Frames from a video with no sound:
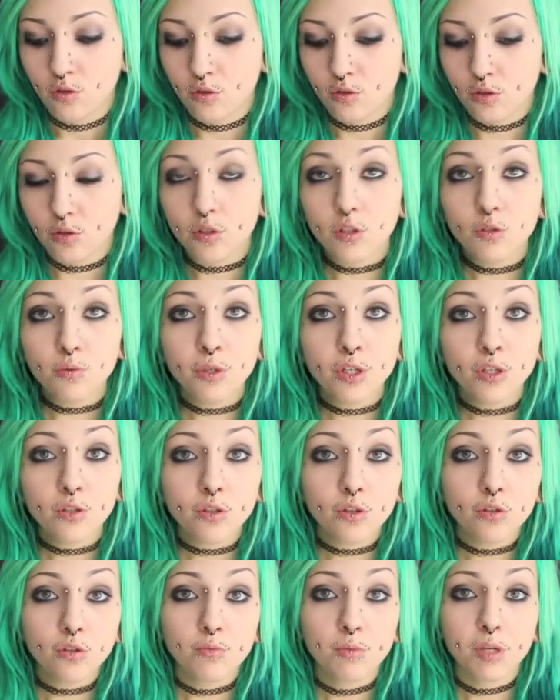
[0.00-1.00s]
So this video
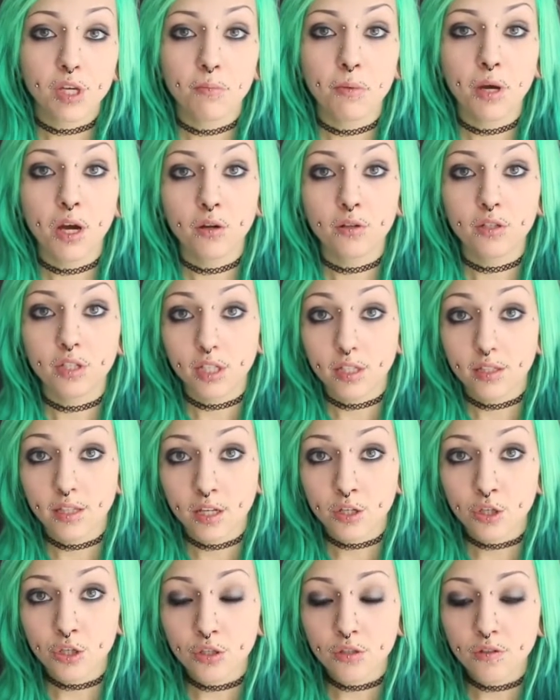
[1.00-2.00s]
is going to be about the
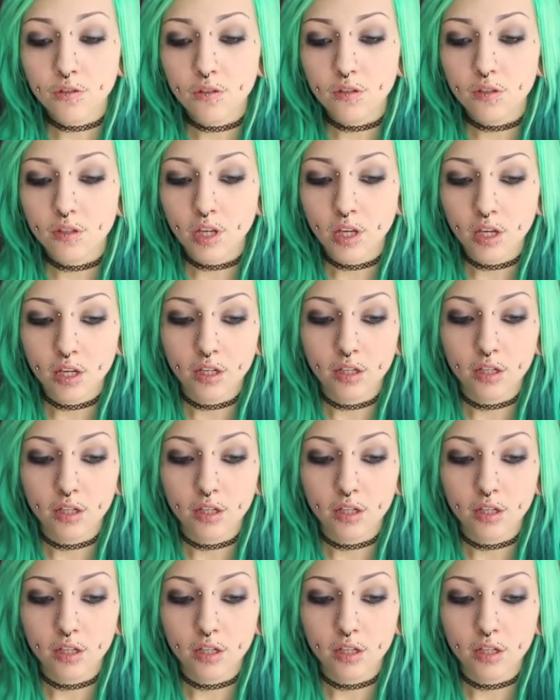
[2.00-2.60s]
extensions.